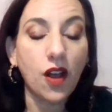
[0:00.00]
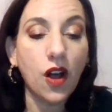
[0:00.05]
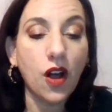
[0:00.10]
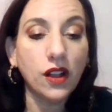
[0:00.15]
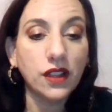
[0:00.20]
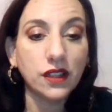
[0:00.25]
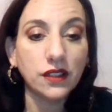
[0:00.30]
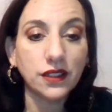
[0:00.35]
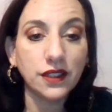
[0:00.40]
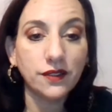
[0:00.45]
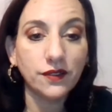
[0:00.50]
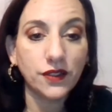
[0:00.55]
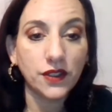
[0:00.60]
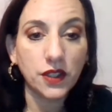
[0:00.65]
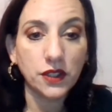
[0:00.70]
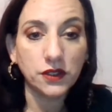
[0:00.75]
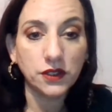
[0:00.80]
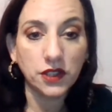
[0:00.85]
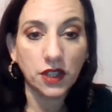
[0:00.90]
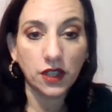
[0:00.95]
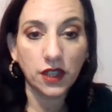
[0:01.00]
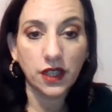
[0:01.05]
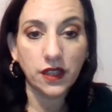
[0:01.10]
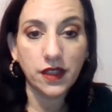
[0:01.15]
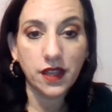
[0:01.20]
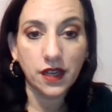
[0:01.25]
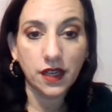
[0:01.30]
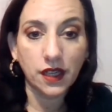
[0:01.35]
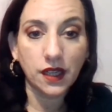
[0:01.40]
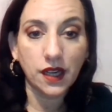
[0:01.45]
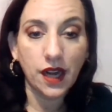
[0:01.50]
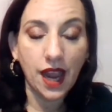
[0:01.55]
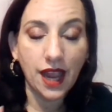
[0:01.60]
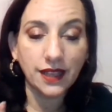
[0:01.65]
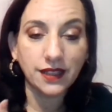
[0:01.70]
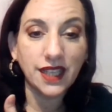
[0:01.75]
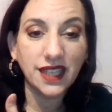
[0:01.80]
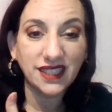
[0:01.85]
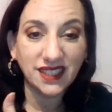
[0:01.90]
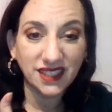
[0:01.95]
All our lymph nodes are in there,
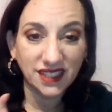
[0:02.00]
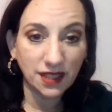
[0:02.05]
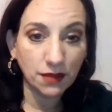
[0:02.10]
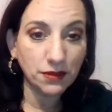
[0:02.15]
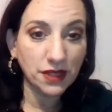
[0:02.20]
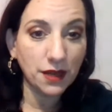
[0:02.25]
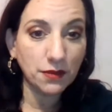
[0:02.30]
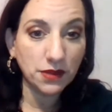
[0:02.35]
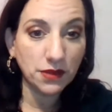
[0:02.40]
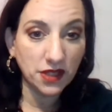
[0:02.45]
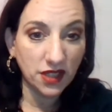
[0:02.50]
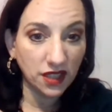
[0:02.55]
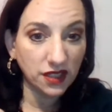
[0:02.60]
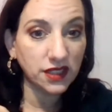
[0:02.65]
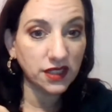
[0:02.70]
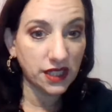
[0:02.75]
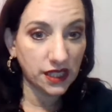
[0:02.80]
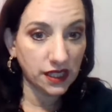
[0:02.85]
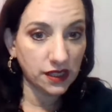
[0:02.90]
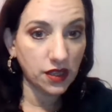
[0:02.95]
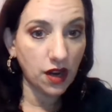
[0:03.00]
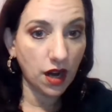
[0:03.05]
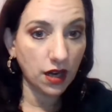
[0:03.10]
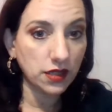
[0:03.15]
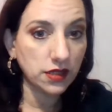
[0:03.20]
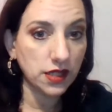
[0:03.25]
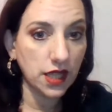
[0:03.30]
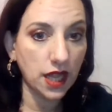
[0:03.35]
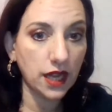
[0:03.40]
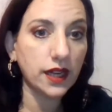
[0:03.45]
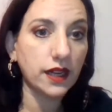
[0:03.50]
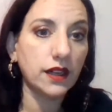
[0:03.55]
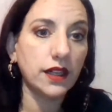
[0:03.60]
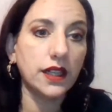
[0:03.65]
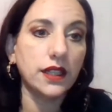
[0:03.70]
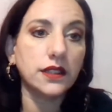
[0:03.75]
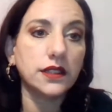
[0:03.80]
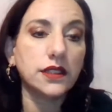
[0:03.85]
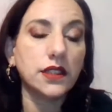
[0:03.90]
and it's sometimes good to detox that area.